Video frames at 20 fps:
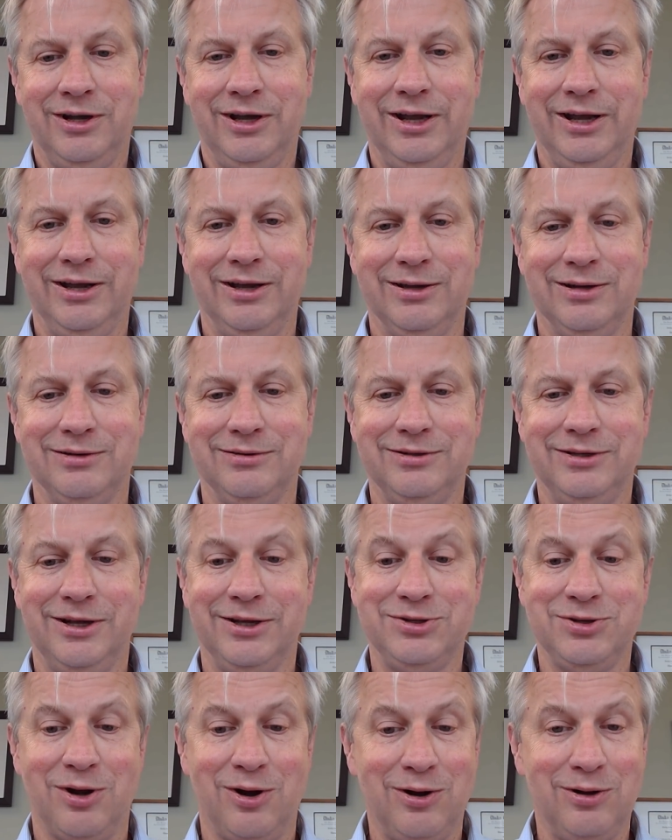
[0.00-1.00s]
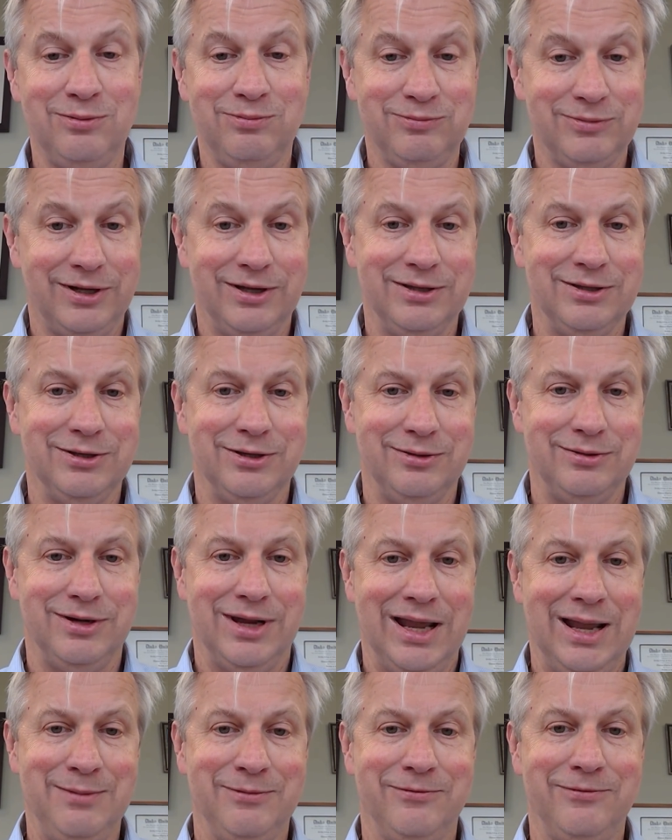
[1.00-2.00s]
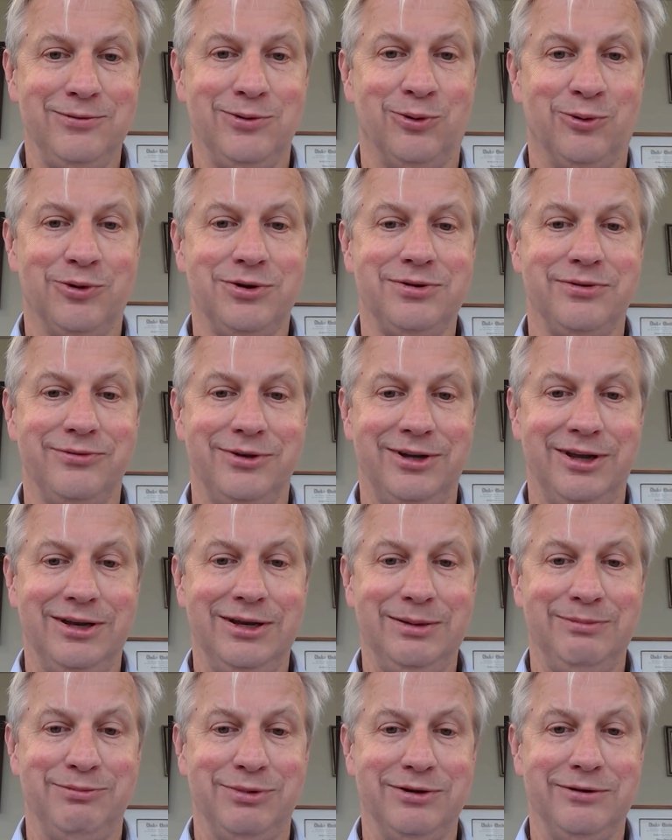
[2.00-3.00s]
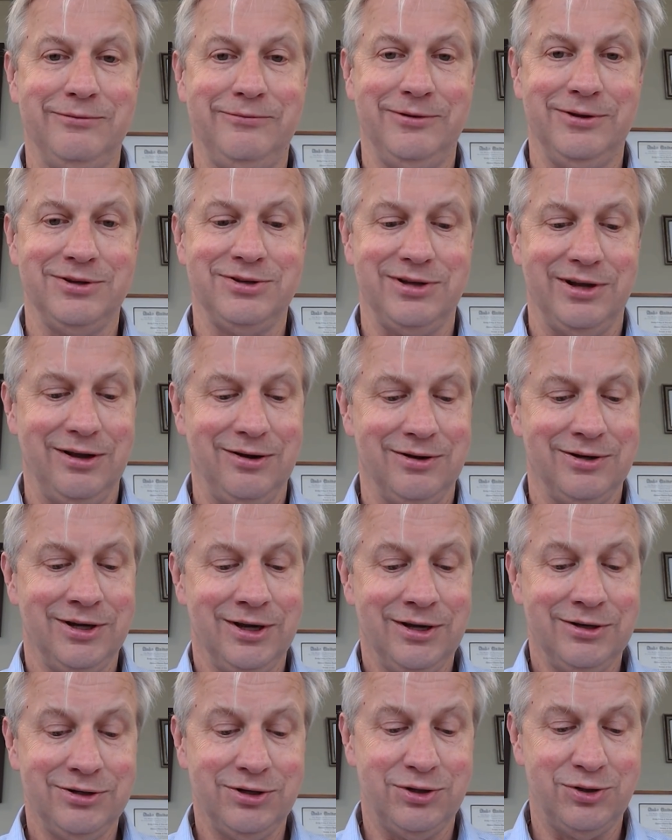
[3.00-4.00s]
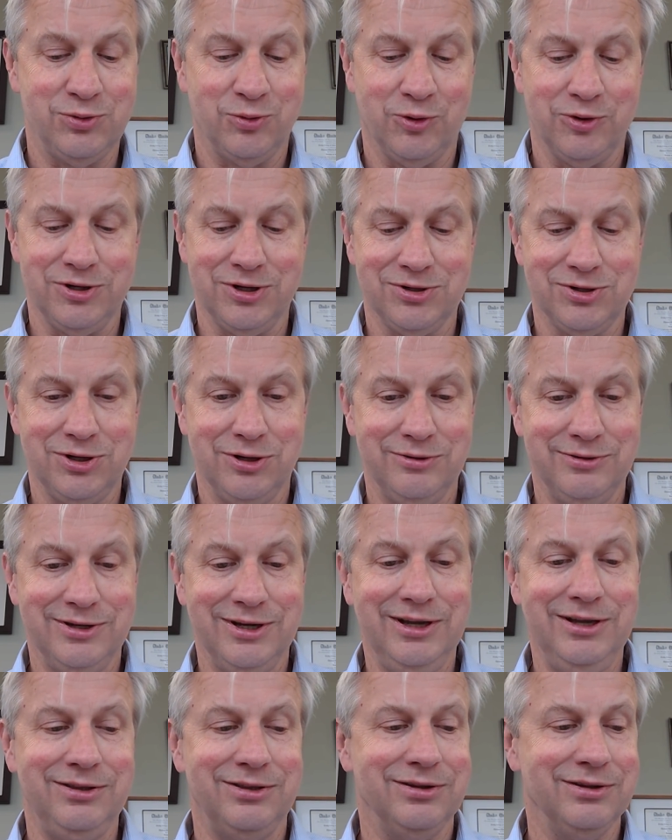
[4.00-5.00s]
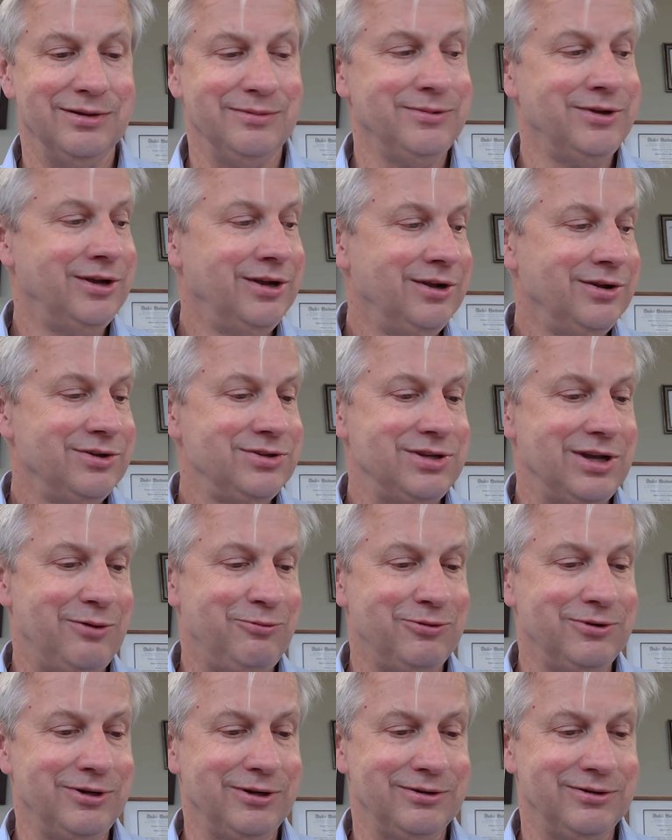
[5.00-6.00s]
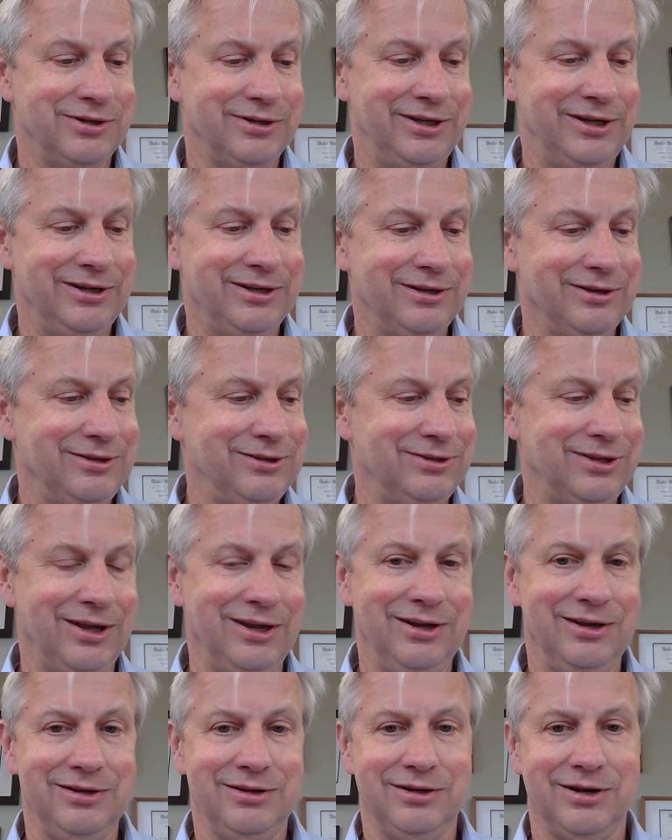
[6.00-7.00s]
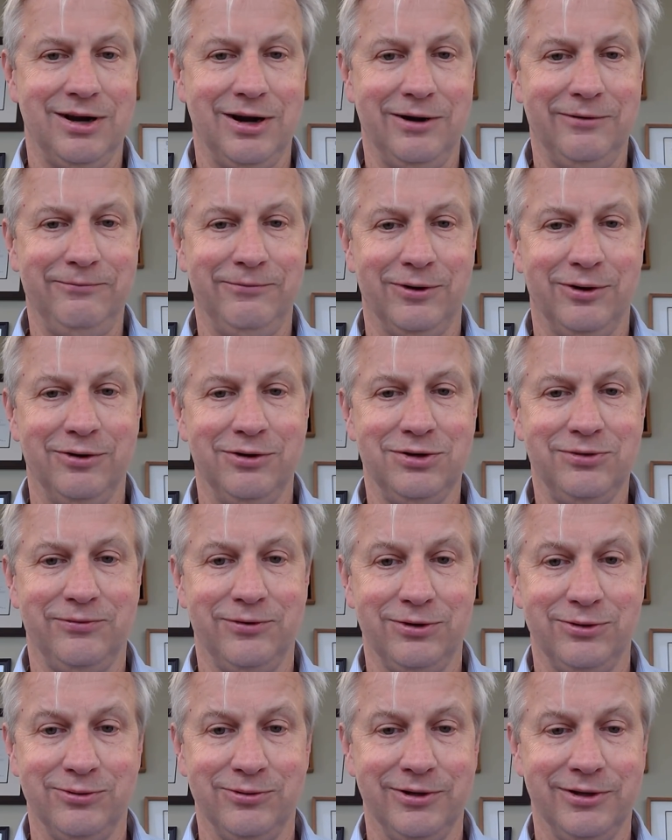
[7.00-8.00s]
And it's all in the name, of course, of getting benefits out to Georgians who need them. So I want to, again, thank our folks for doing